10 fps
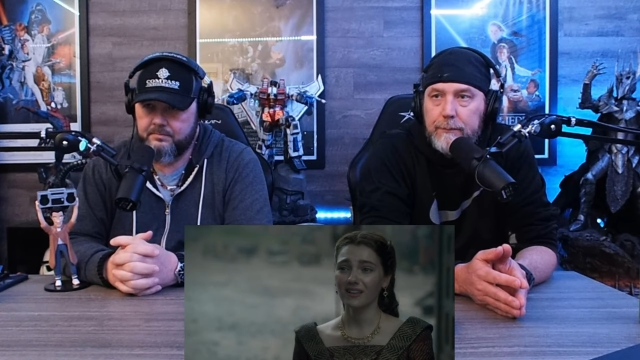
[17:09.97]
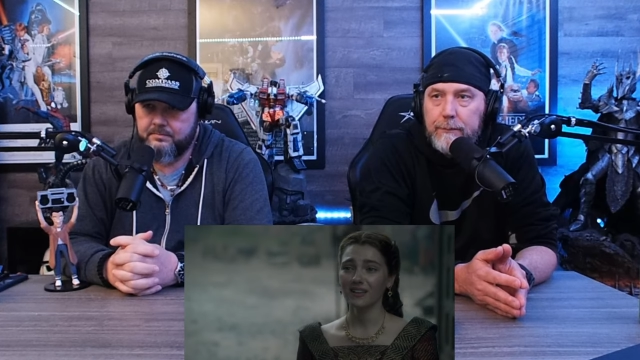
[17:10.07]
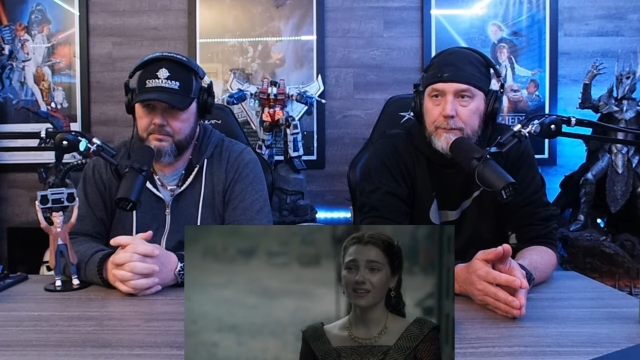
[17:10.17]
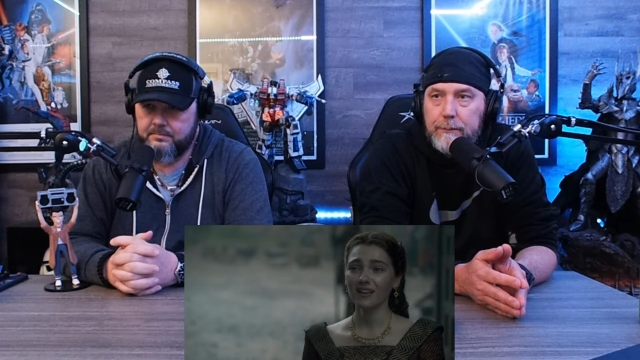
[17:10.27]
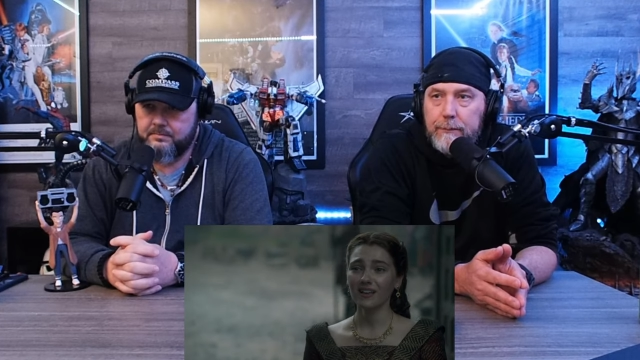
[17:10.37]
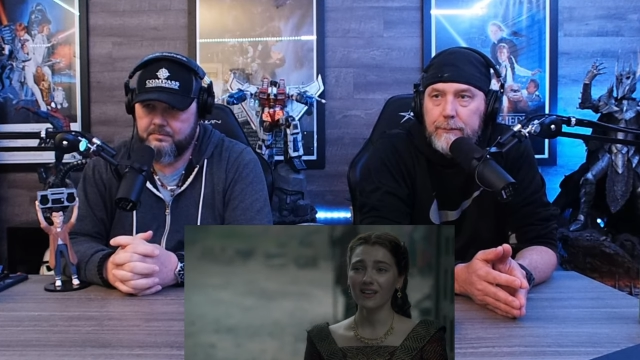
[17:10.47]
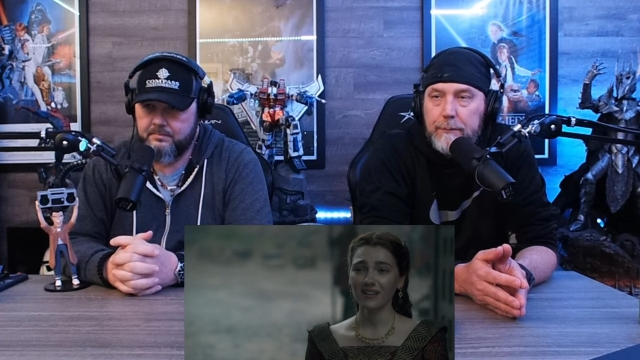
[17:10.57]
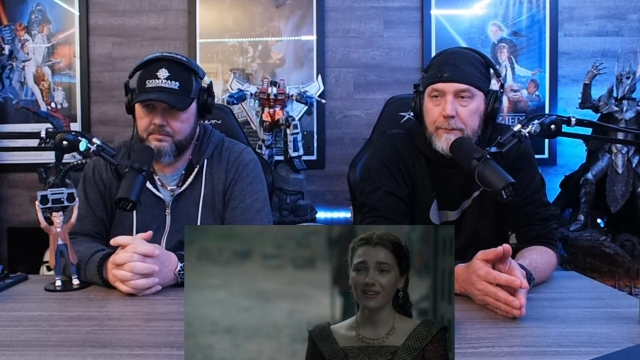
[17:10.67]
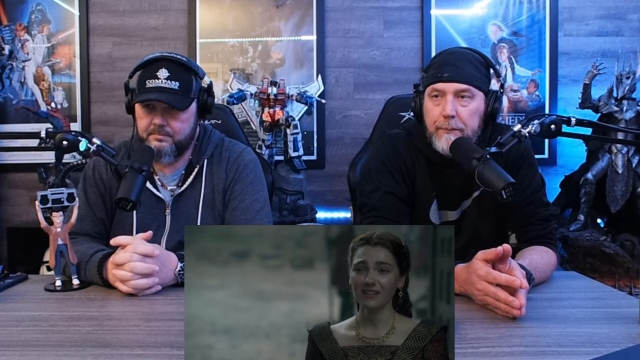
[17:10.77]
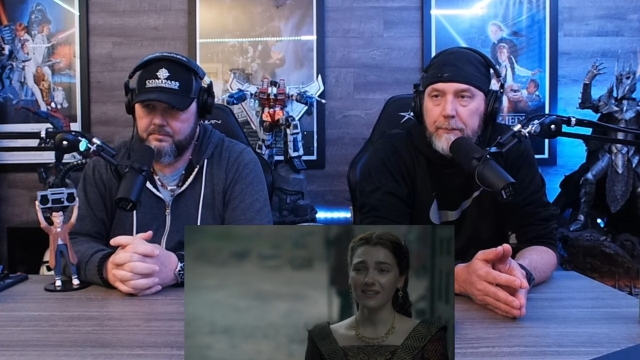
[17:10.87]

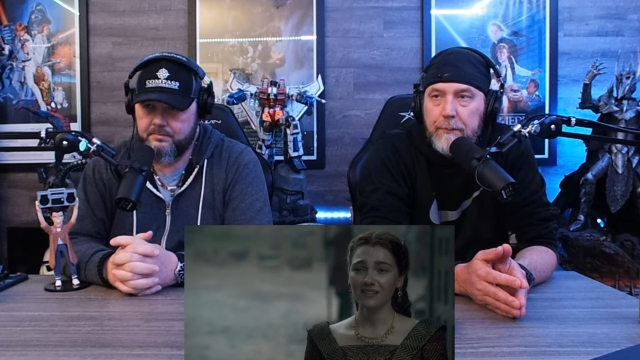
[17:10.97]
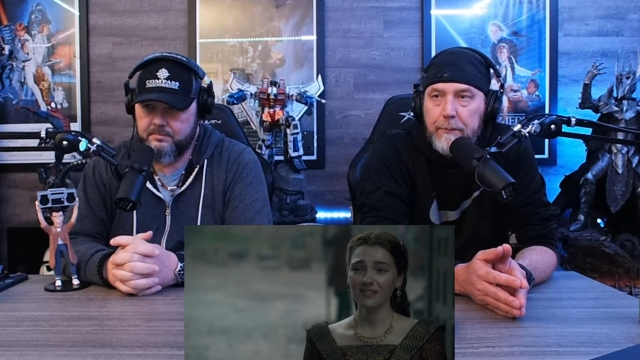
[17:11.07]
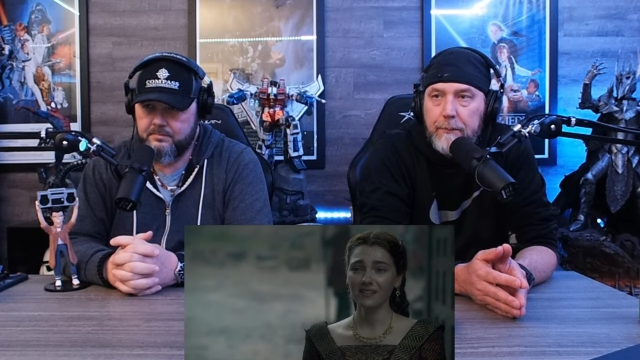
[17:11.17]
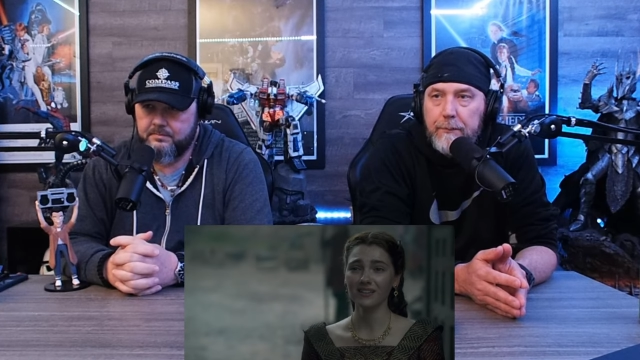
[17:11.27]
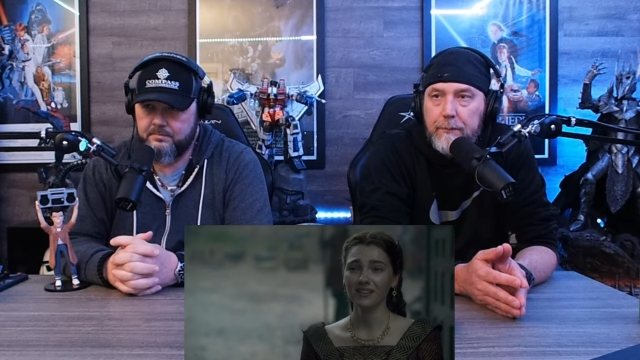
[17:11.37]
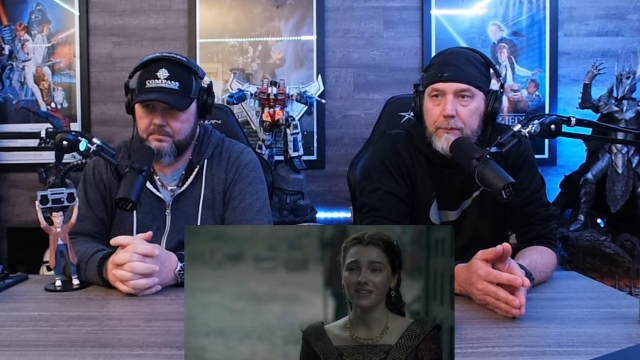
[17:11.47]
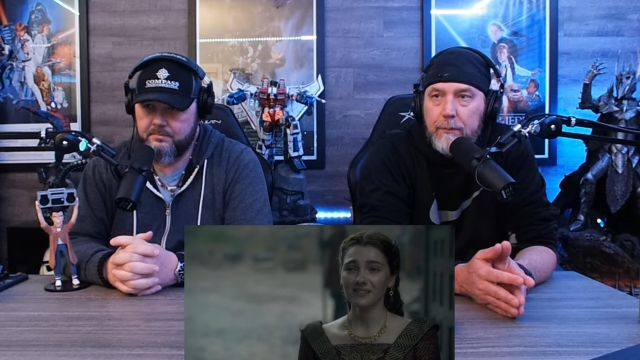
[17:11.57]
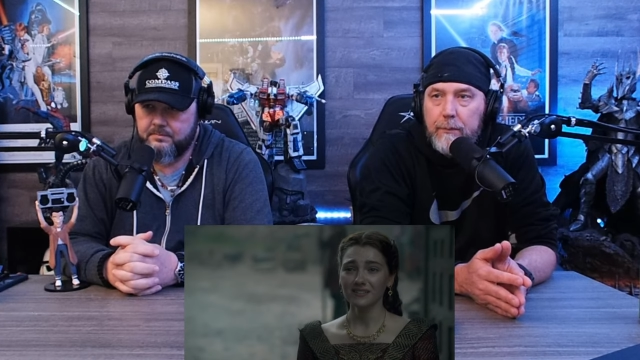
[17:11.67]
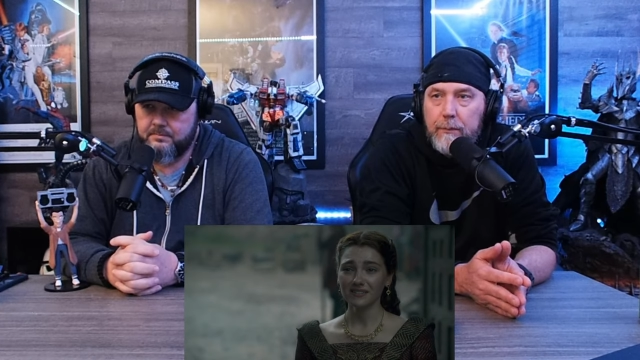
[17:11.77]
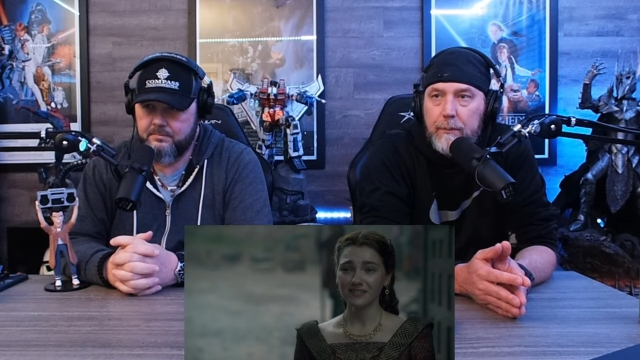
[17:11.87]

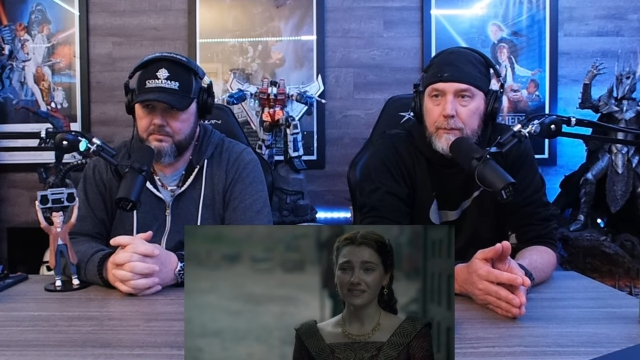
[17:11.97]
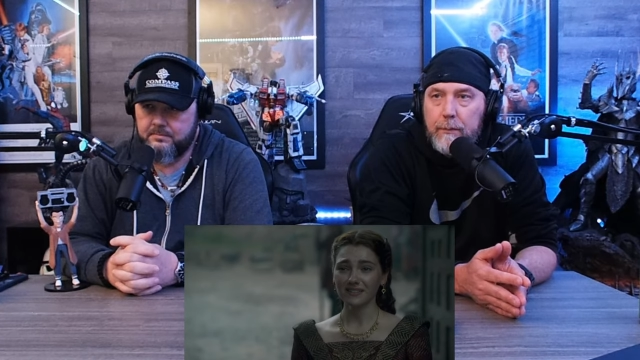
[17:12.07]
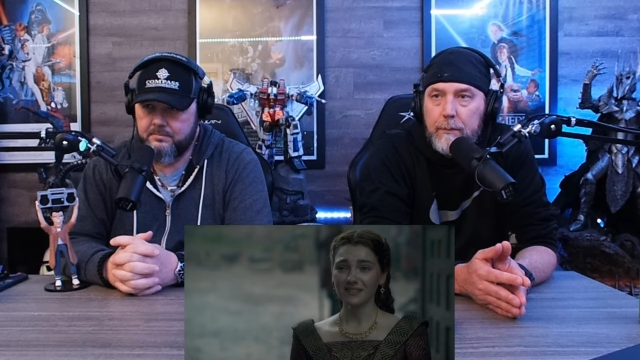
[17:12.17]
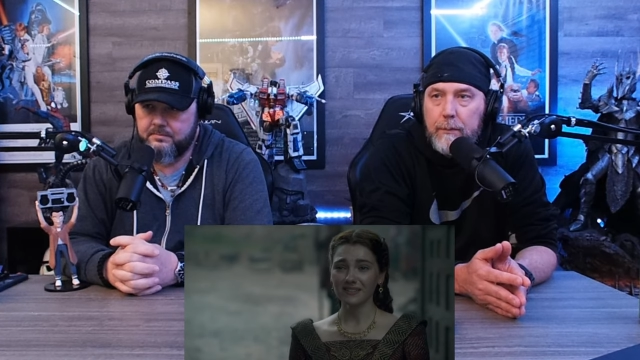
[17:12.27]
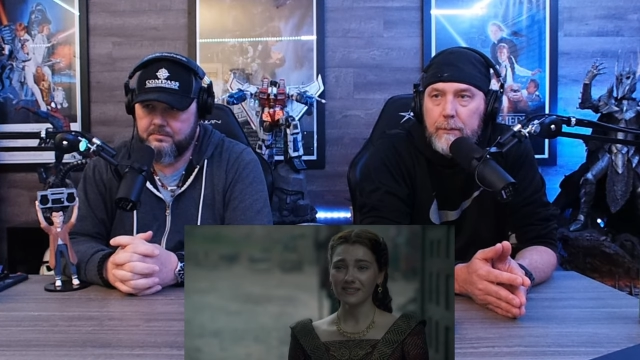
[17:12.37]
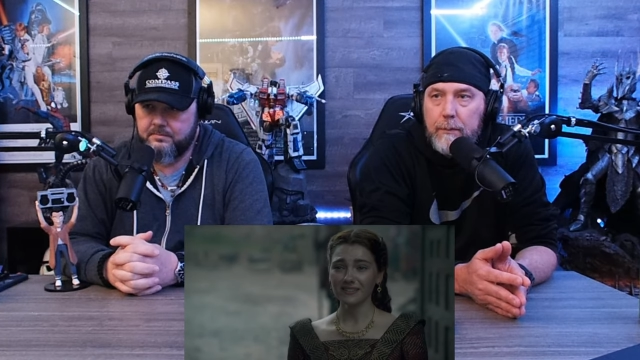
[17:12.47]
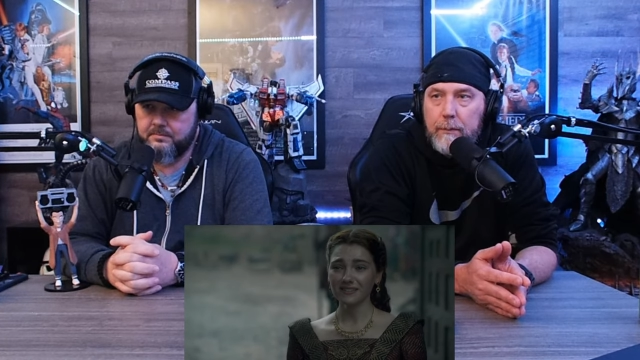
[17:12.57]
(silence)